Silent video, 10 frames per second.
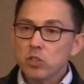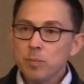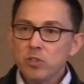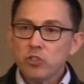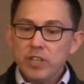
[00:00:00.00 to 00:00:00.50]

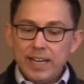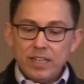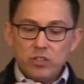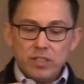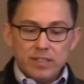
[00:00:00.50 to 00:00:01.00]
Consumers
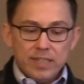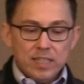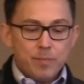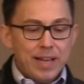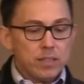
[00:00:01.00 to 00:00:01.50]
change,
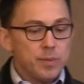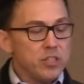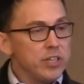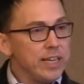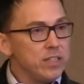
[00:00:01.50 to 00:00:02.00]
disease
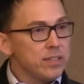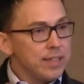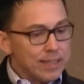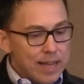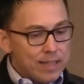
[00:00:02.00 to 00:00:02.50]
management
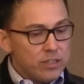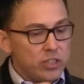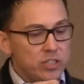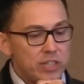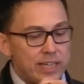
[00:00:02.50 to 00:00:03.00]
changes,
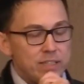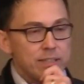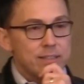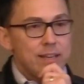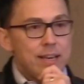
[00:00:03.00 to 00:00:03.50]
technology
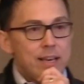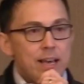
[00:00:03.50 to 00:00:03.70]
changes.